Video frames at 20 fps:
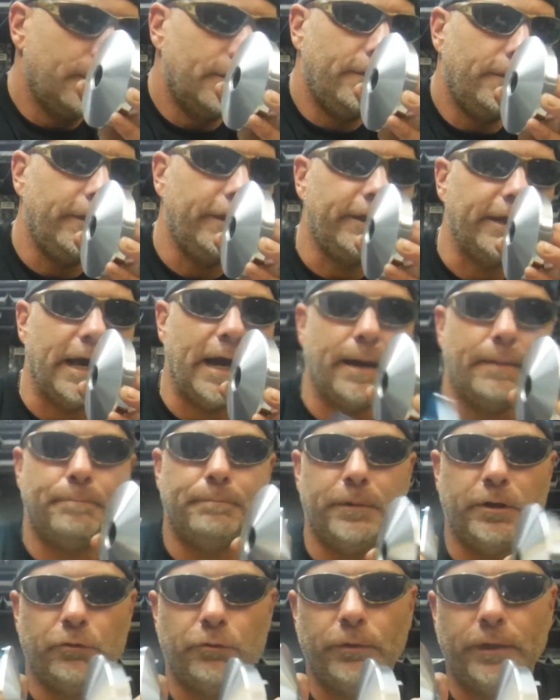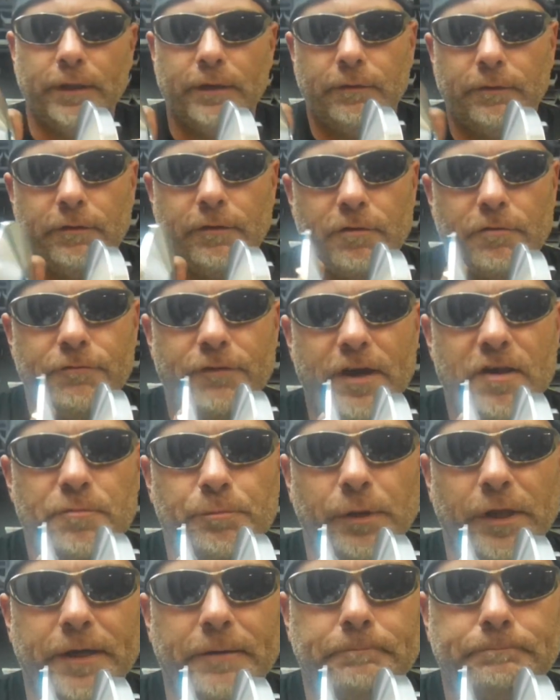the gap between this
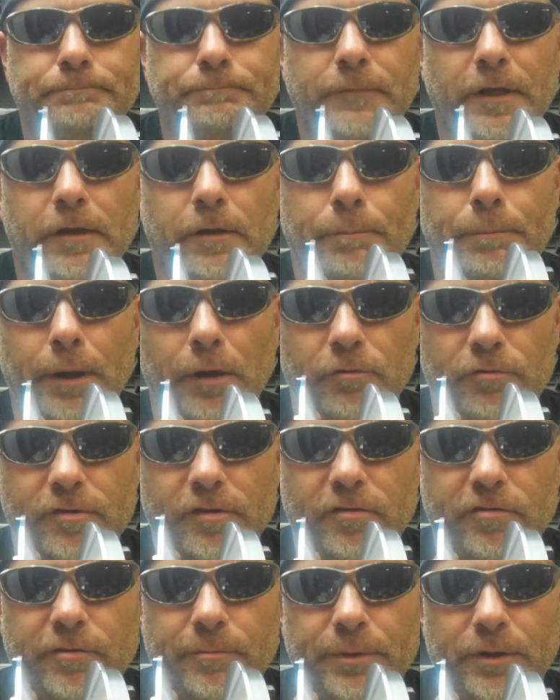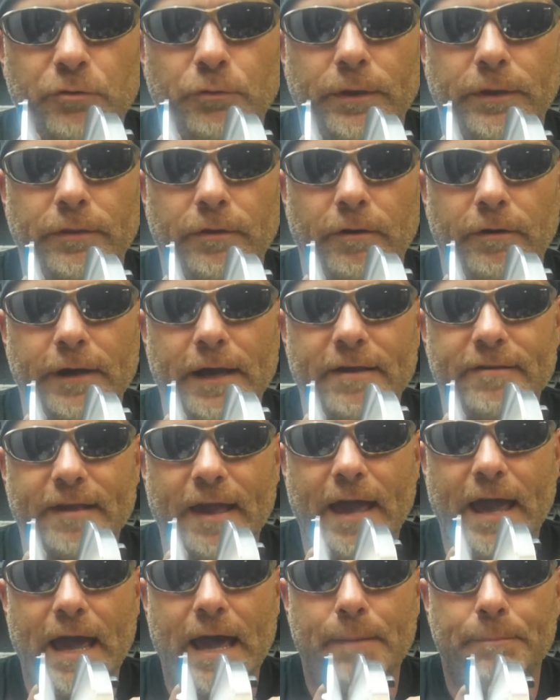faceplate, and the belt sits in between there, and as
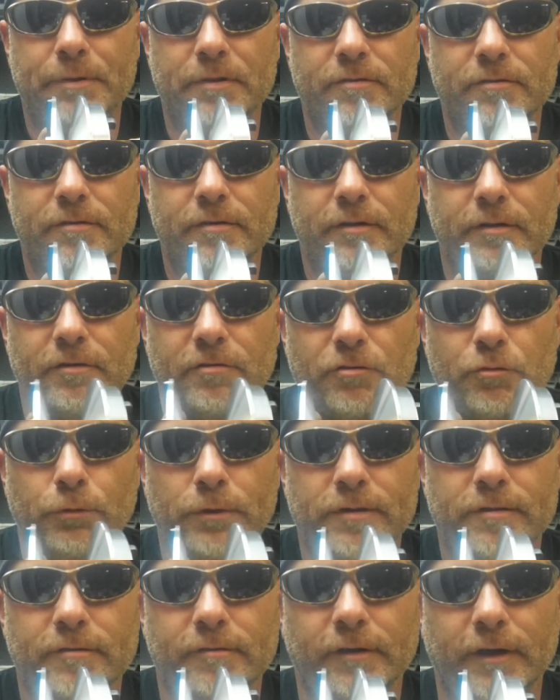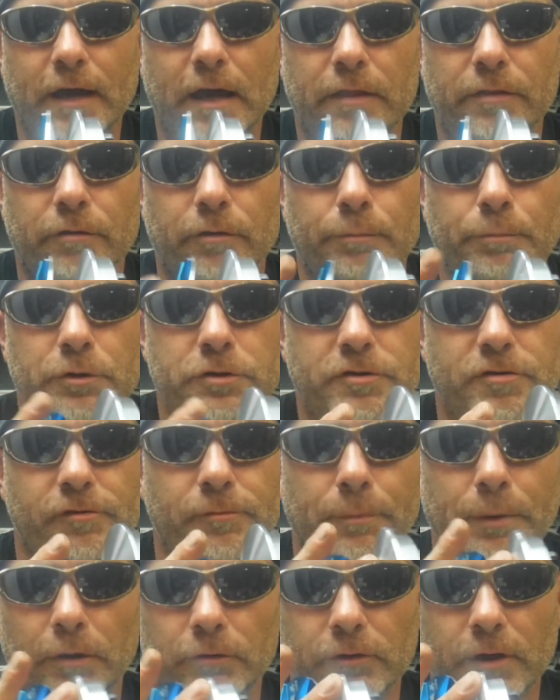that happens and this squeezes together, it pushes
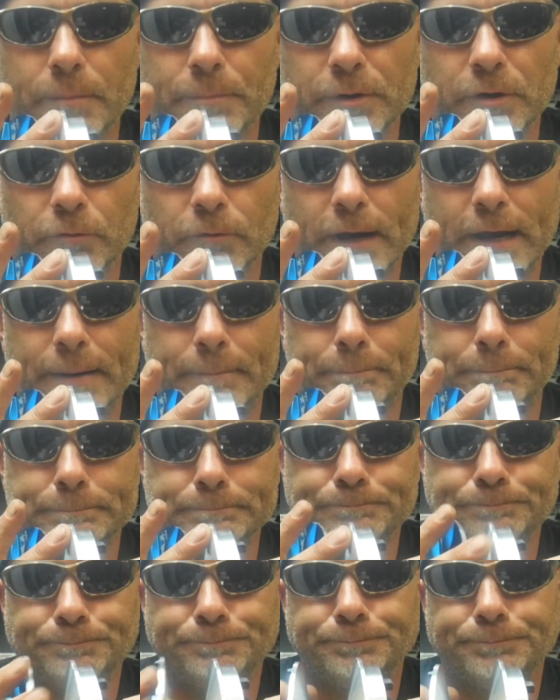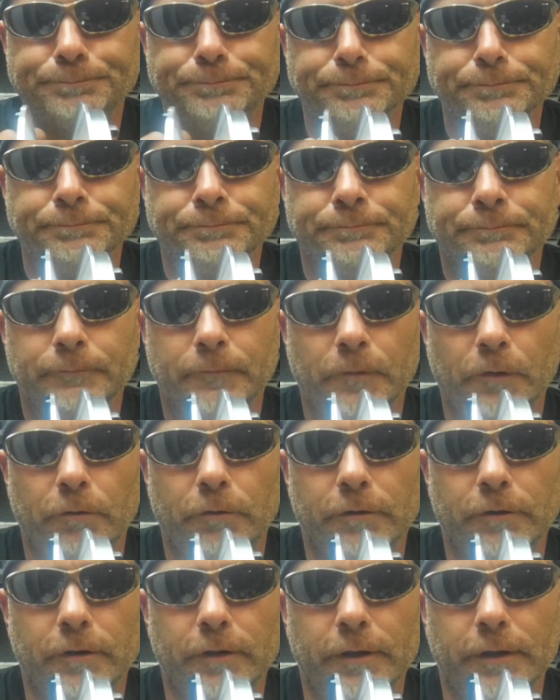the belt up in the ramp,
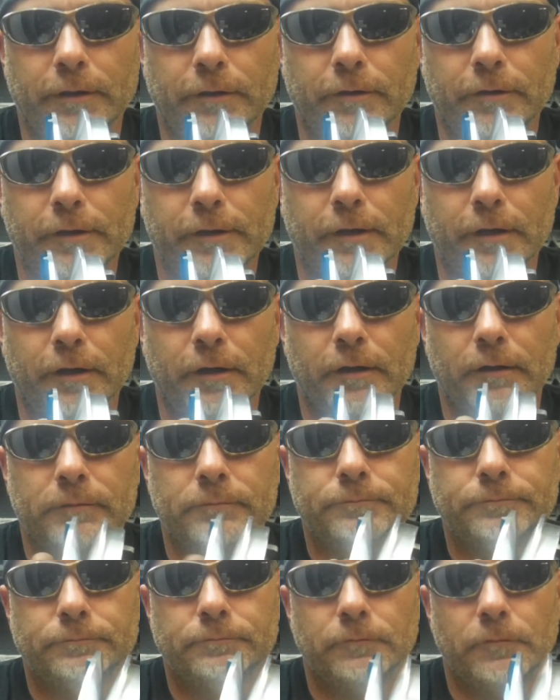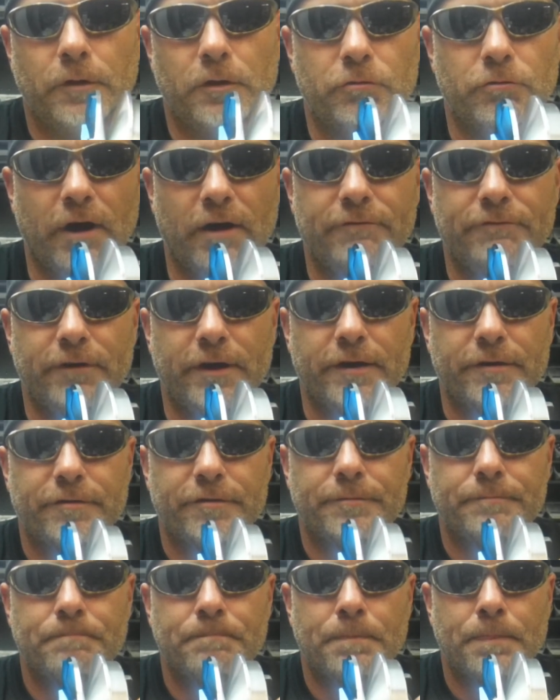or in the drive
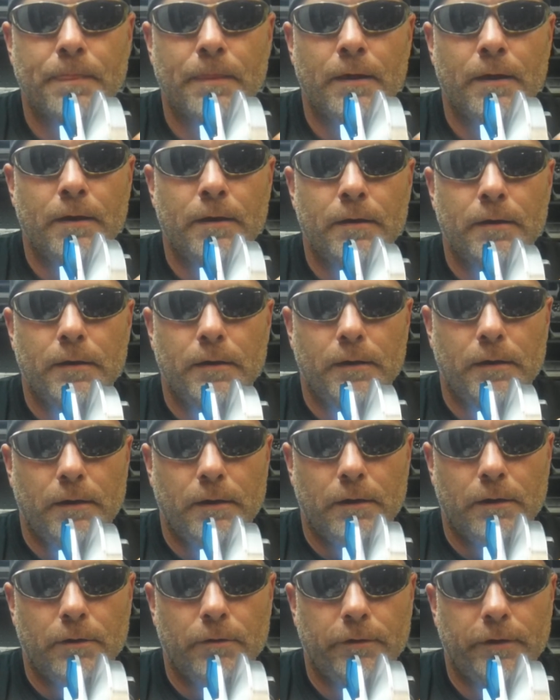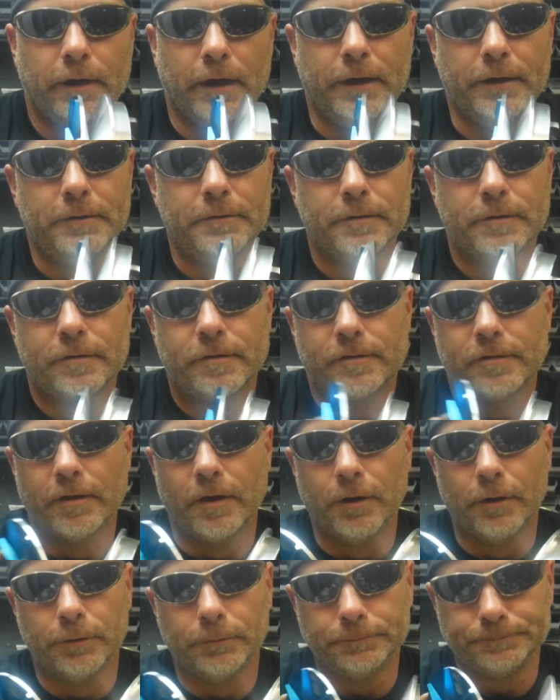face. Okay,
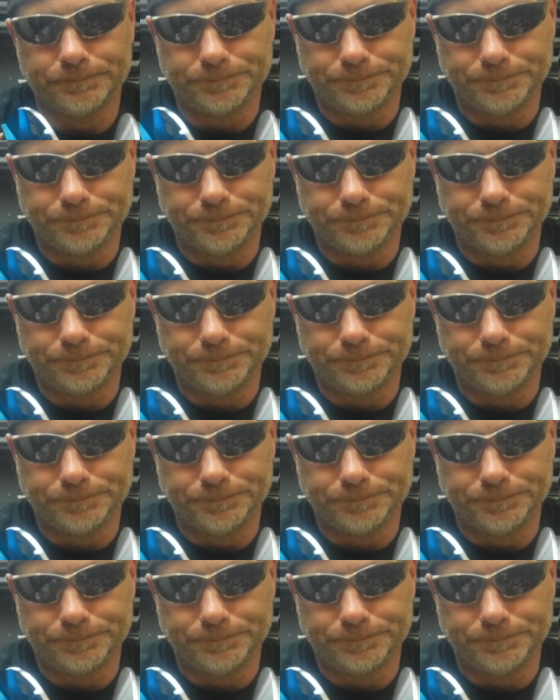so